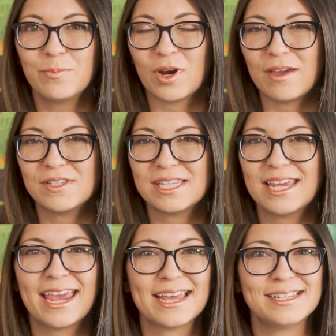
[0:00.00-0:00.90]

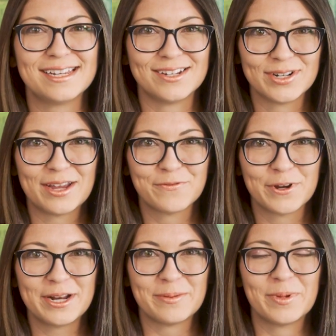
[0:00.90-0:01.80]
privacy, and internet
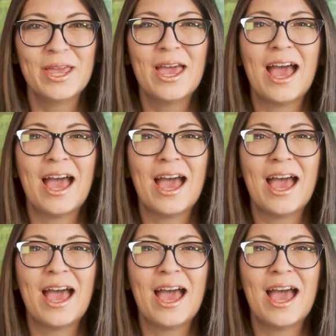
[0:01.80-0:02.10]
freedom.